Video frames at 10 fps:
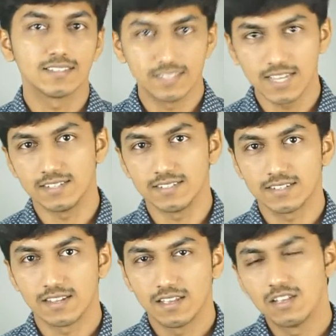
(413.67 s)
then
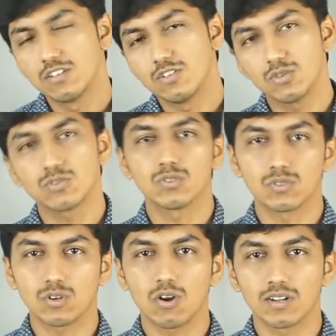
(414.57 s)
you
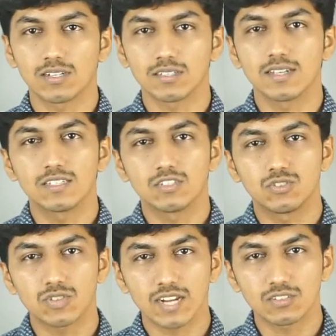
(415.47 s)
should target
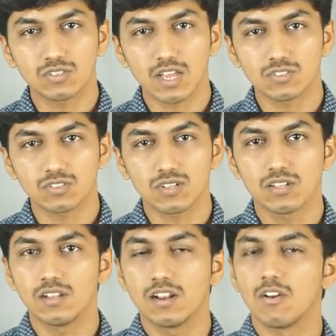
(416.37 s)

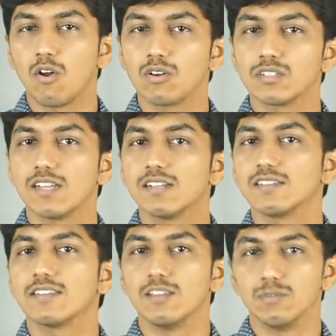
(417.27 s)
transactional long tail
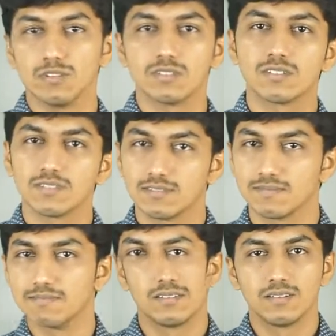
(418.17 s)
keywords.
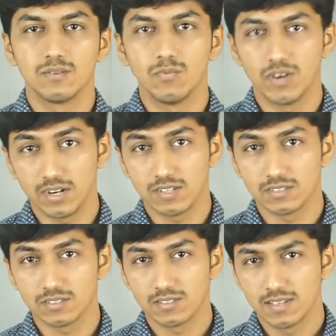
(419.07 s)

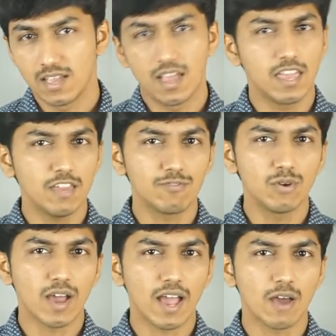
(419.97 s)
Whereas if
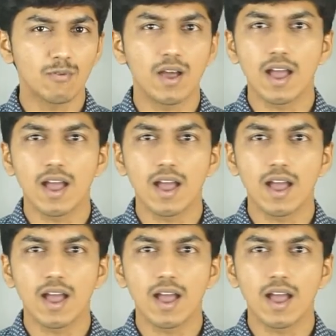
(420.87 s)
you have